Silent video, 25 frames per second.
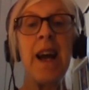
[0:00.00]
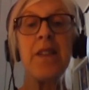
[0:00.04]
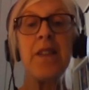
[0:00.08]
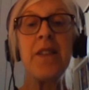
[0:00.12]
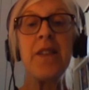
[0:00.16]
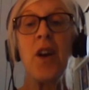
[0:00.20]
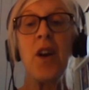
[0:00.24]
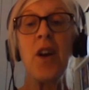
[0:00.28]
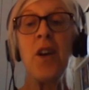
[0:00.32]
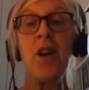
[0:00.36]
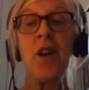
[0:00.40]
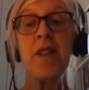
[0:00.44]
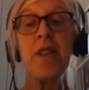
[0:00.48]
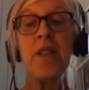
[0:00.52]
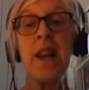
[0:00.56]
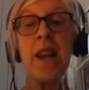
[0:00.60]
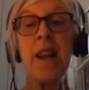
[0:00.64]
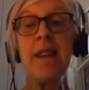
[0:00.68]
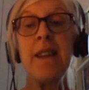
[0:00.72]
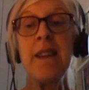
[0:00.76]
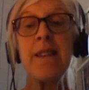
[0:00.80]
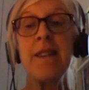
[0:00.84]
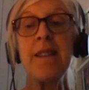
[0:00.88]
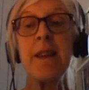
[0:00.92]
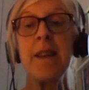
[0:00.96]
And over
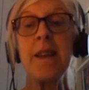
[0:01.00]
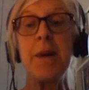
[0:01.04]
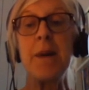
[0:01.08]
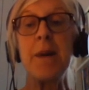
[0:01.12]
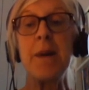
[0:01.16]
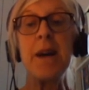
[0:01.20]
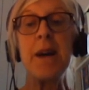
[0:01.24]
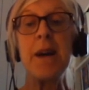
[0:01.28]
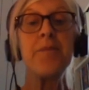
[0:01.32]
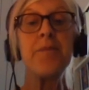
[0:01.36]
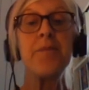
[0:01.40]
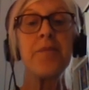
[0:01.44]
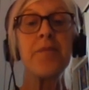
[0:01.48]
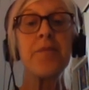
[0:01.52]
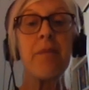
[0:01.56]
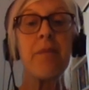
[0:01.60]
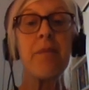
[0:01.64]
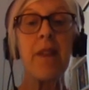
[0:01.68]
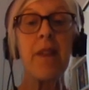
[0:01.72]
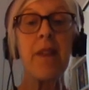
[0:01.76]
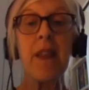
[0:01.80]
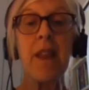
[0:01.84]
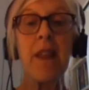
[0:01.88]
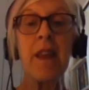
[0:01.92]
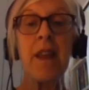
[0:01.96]
the late summer,
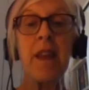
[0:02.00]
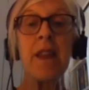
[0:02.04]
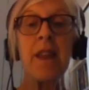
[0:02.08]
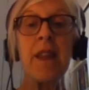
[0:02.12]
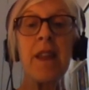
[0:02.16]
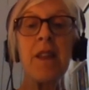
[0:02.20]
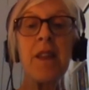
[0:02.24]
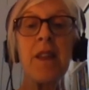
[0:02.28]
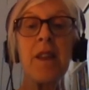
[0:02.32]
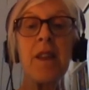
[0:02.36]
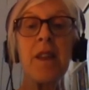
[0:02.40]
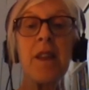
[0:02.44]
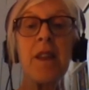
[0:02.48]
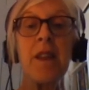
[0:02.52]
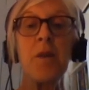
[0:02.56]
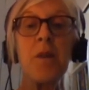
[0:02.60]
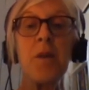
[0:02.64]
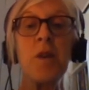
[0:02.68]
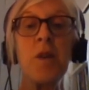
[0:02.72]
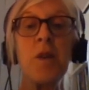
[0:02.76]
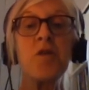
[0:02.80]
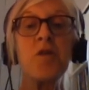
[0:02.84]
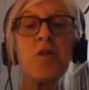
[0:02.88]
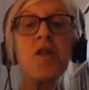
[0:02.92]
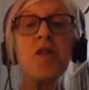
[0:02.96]

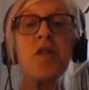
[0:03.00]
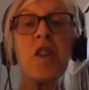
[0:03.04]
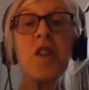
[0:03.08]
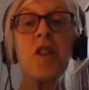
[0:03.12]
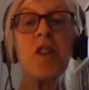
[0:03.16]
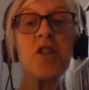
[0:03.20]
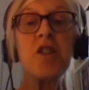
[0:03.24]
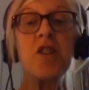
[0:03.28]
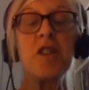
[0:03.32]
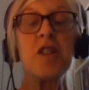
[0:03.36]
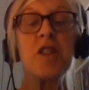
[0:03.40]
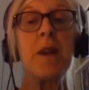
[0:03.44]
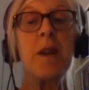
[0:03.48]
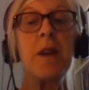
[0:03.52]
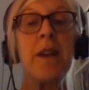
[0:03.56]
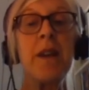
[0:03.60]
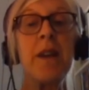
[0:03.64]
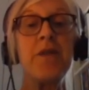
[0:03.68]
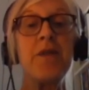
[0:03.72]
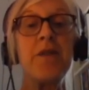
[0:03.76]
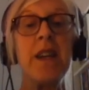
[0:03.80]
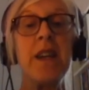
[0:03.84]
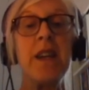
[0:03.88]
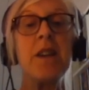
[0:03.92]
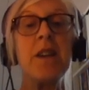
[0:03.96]
once restrictions were
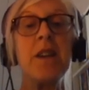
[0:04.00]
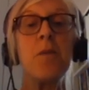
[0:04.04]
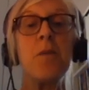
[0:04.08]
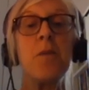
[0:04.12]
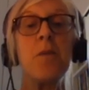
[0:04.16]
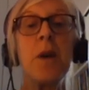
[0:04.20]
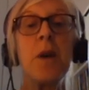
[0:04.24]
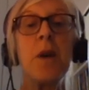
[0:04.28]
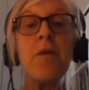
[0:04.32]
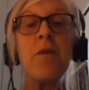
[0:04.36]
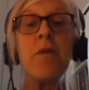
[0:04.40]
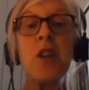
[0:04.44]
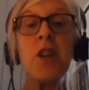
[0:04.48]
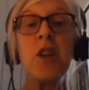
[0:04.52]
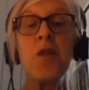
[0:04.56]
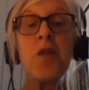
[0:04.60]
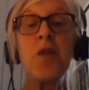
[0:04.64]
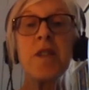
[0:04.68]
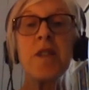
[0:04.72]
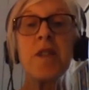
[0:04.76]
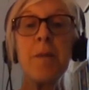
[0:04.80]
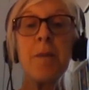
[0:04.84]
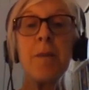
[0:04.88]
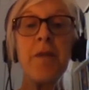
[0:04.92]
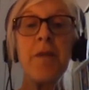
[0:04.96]
lifted, we
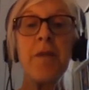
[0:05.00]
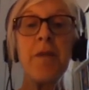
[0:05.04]
arranged for